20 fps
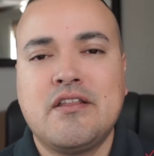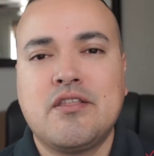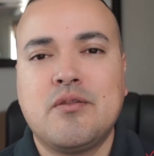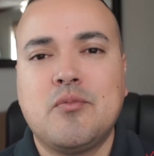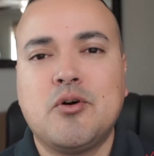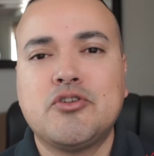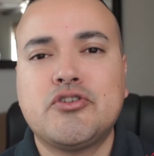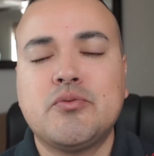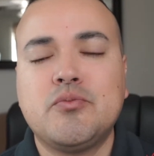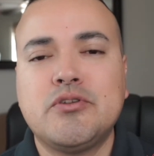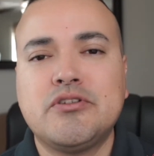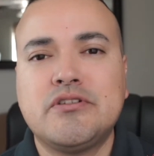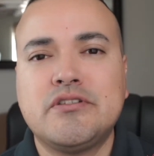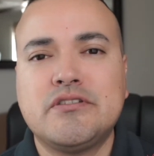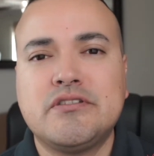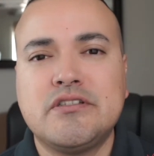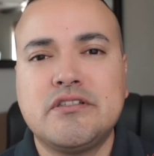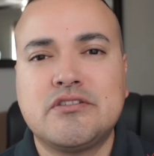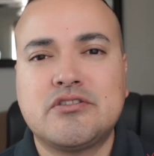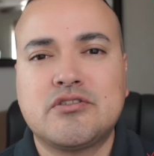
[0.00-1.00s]
The multiple
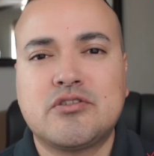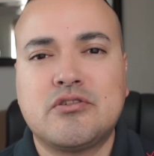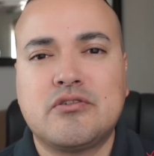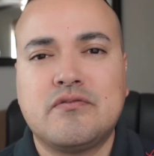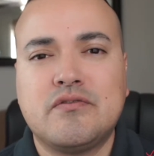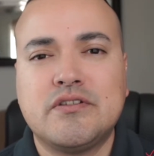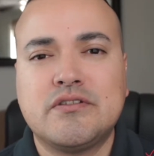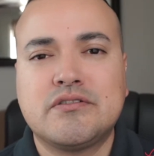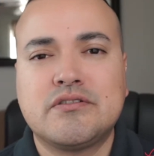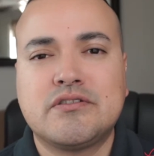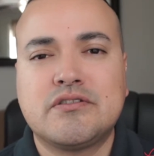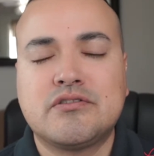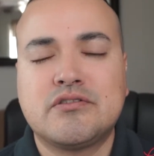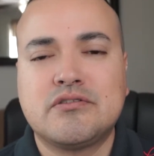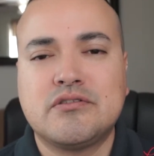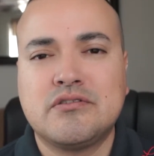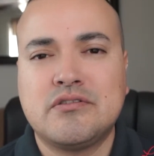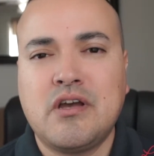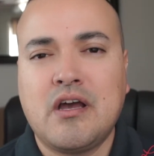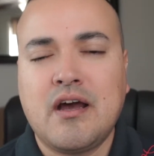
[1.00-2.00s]
listing
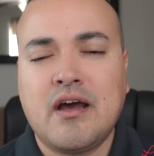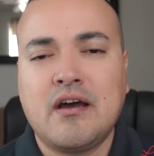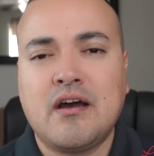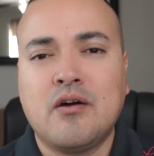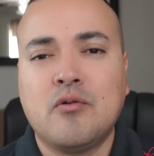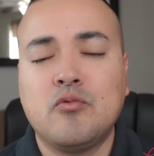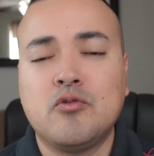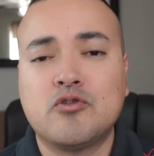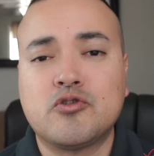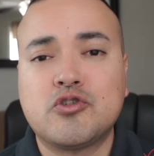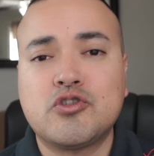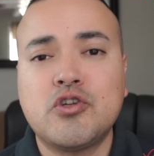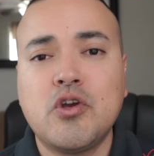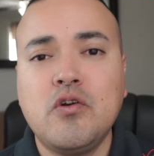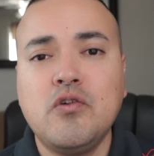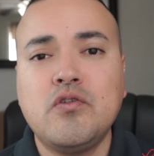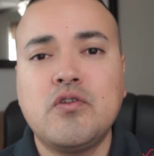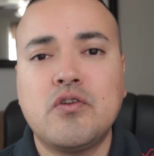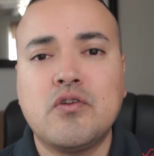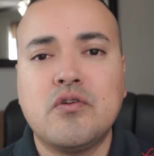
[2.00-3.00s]
service will
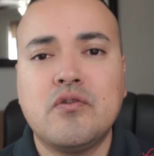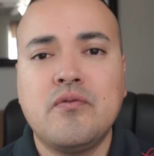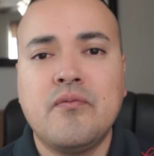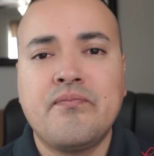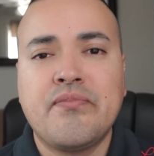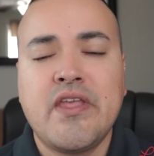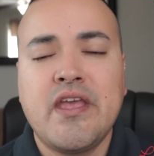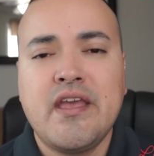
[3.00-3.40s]
show you,